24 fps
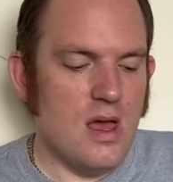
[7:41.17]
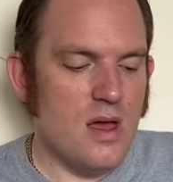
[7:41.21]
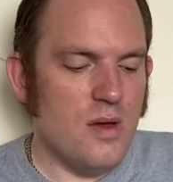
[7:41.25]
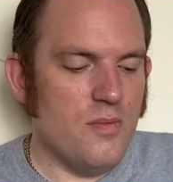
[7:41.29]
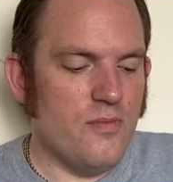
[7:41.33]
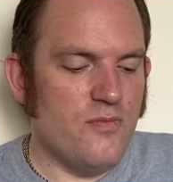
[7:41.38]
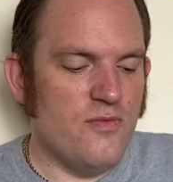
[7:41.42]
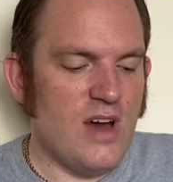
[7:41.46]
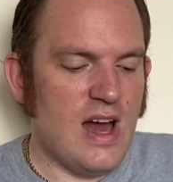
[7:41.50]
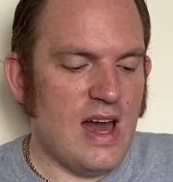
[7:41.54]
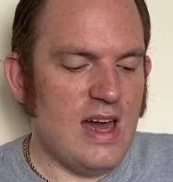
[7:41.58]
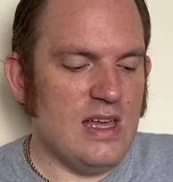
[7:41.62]

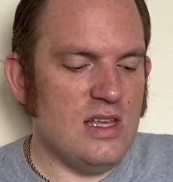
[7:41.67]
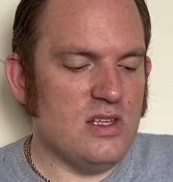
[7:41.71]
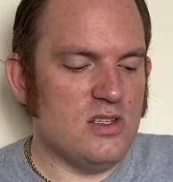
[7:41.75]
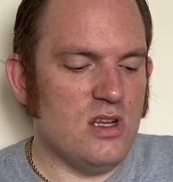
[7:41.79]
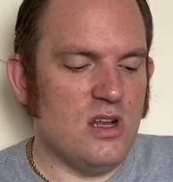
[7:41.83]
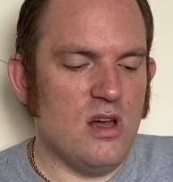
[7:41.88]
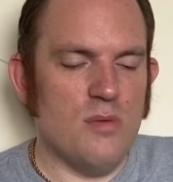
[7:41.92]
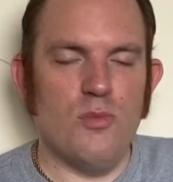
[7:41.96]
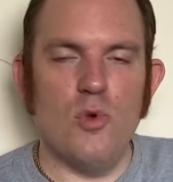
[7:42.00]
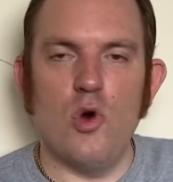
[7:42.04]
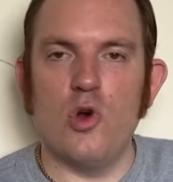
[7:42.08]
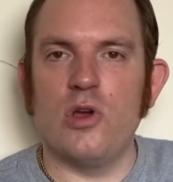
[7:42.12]
That is a
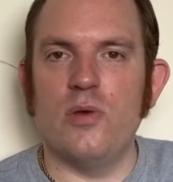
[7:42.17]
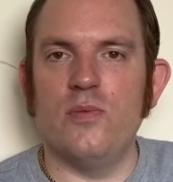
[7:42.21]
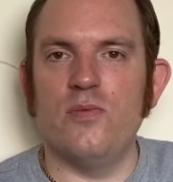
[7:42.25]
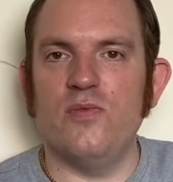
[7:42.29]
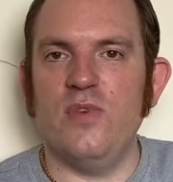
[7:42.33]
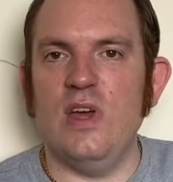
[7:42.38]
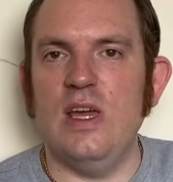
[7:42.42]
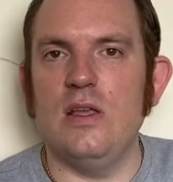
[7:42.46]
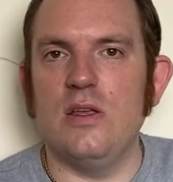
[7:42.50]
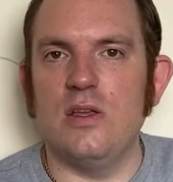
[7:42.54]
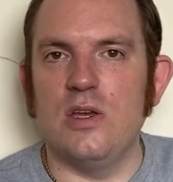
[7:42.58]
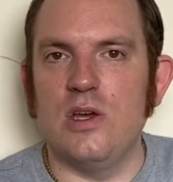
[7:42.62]
lot more
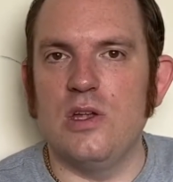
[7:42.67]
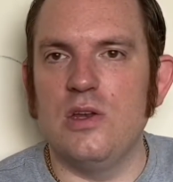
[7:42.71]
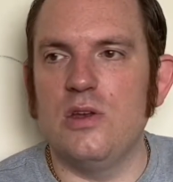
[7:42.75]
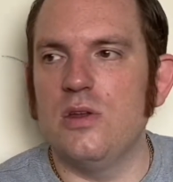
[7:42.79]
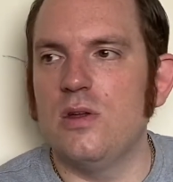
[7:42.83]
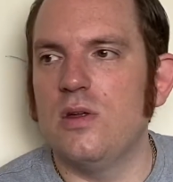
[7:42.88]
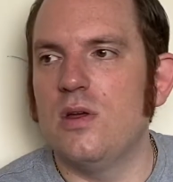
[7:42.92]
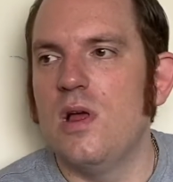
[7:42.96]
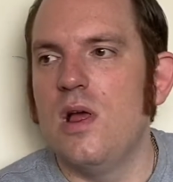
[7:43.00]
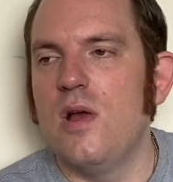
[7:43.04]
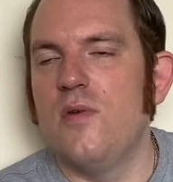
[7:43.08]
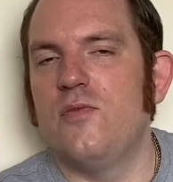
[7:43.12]
convenient
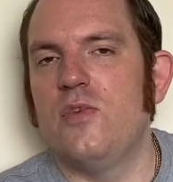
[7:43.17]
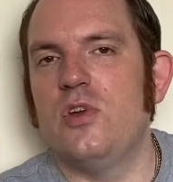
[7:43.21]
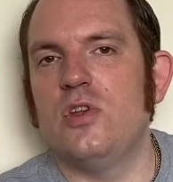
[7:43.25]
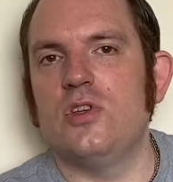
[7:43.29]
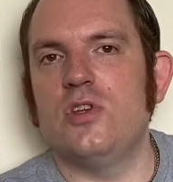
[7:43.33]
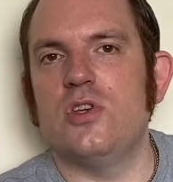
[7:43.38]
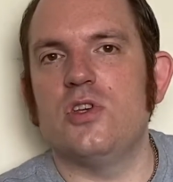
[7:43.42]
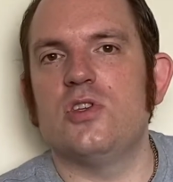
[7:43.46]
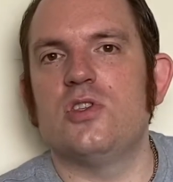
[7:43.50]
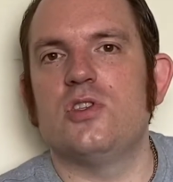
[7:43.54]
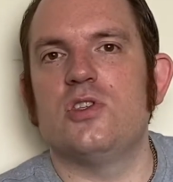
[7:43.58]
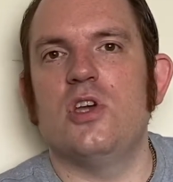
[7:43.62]
than
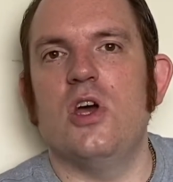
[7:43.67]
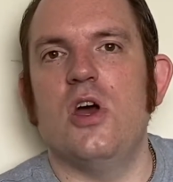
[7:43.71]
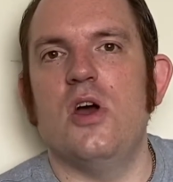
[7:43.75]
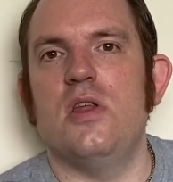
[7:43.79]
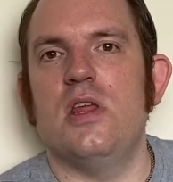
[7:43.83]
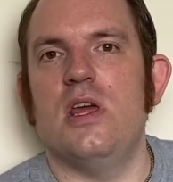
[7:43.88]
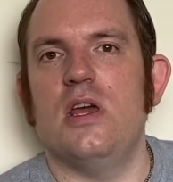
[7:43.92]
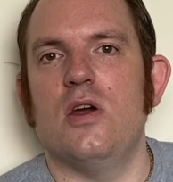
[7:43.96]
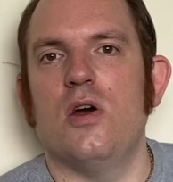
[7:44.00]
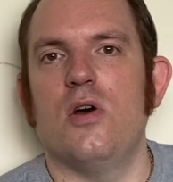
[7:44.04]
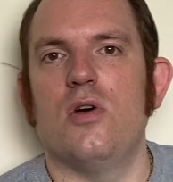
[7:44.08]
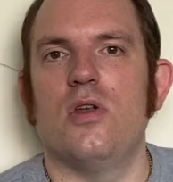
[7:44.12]
just
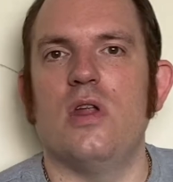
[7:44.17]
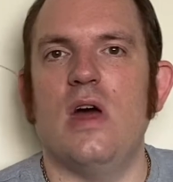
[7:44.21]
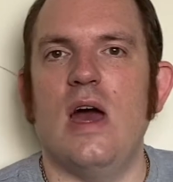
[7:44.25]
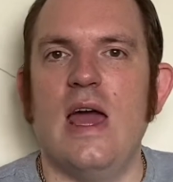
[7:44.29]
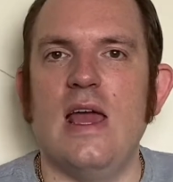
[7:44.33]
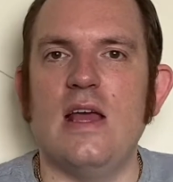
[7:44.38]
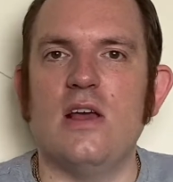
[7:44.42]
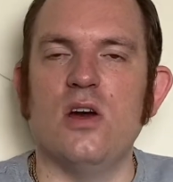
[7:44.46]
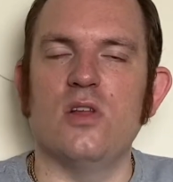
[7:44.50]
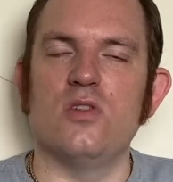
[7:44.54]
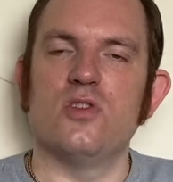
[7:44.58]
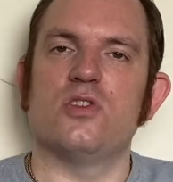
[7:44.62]
turning on a
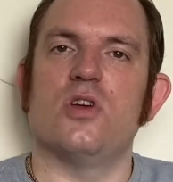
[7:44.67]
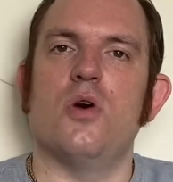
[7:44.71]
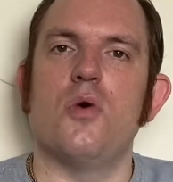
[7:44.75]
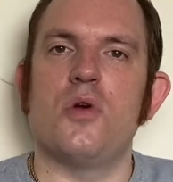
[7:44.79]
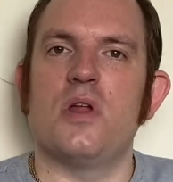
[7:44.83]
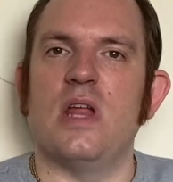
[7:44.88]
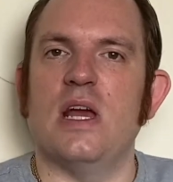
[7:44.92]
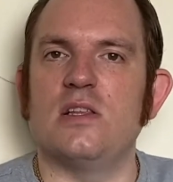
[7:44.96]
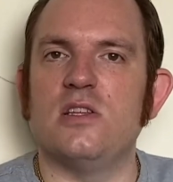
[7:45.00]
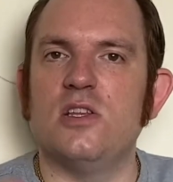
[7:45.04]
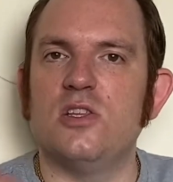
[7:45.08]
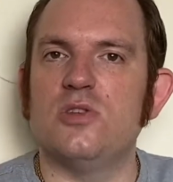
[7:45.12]
console
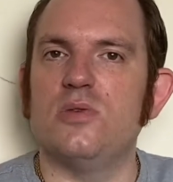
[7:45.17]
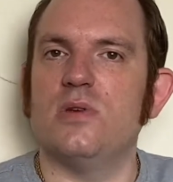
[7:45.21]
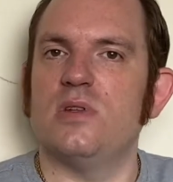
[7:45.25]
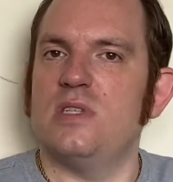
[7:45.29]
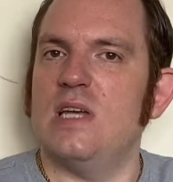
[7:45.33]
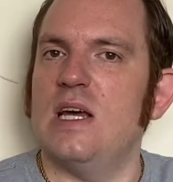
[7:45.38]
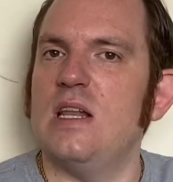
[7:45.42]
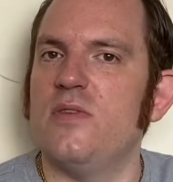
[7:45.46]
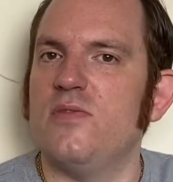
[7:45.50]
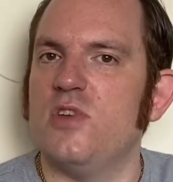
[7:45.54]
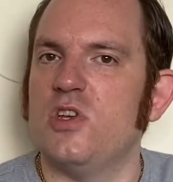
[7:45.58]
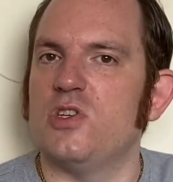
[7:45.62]
connected to a
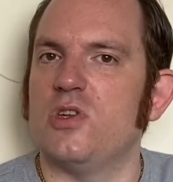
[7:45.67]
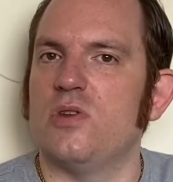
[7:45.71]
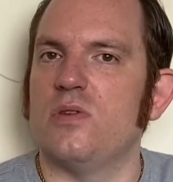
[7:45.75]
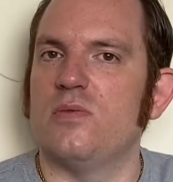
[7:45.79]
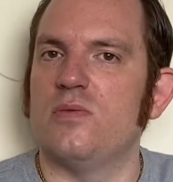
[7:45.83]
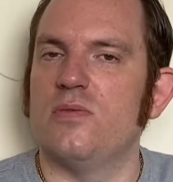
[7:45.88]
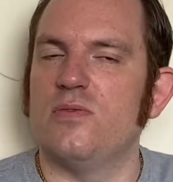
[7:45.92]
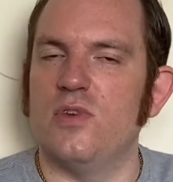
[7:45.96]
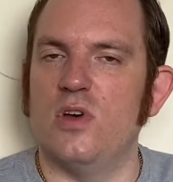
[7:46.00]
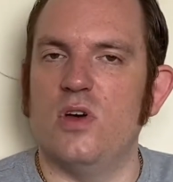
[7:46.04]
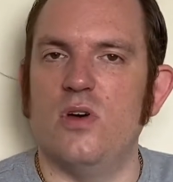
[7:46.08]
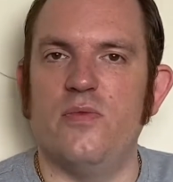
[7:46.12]
television
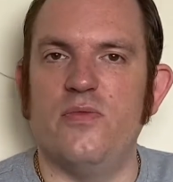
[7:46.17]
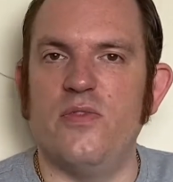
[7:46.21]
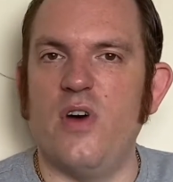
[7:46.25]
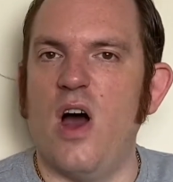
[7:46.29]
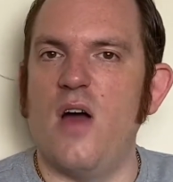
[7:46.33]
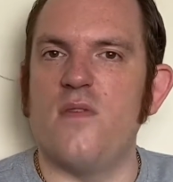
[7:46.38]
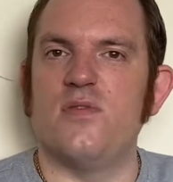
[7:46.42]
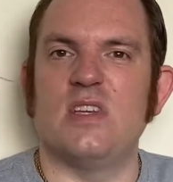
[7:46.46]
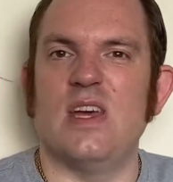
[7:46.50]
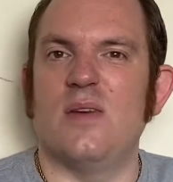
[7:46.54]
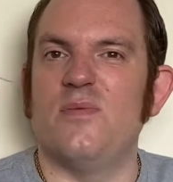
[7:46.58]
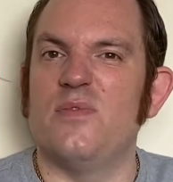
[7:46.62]
for
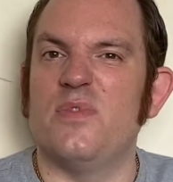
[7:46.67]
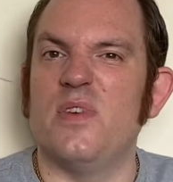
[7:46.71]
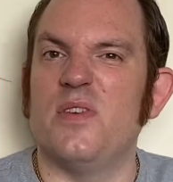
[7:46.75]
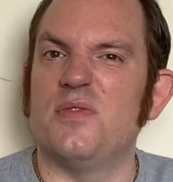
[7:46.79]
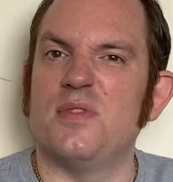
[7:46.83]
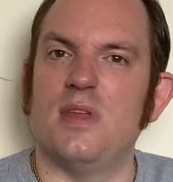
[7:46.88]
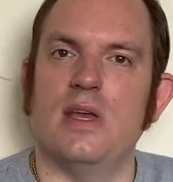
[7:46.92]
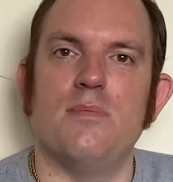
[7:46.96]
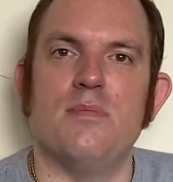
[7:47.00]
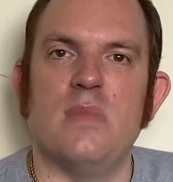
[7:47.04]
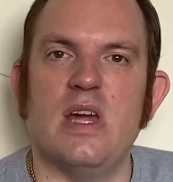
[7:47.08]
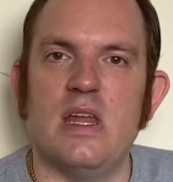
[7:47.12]
5, 10,
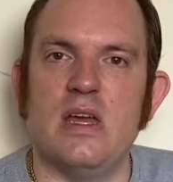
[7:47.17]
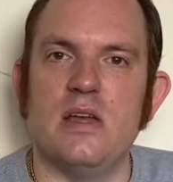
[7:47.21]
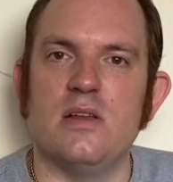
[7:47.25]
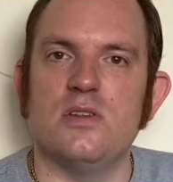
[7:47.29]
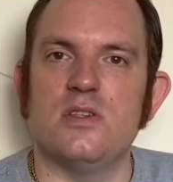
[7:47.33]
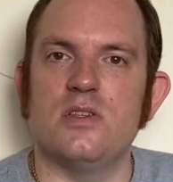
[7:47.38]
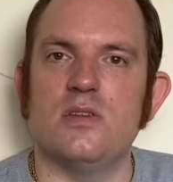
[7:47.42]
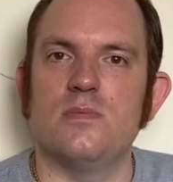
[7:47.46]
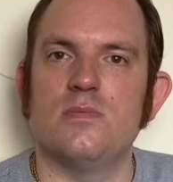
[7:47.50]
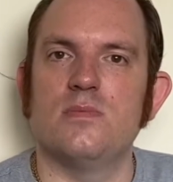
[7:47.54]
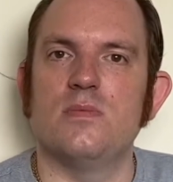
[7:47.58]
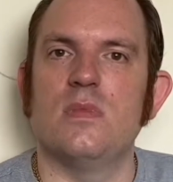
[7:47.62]
15
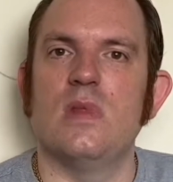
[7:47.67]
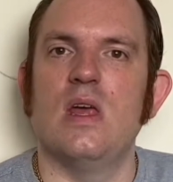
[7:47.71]
minutes.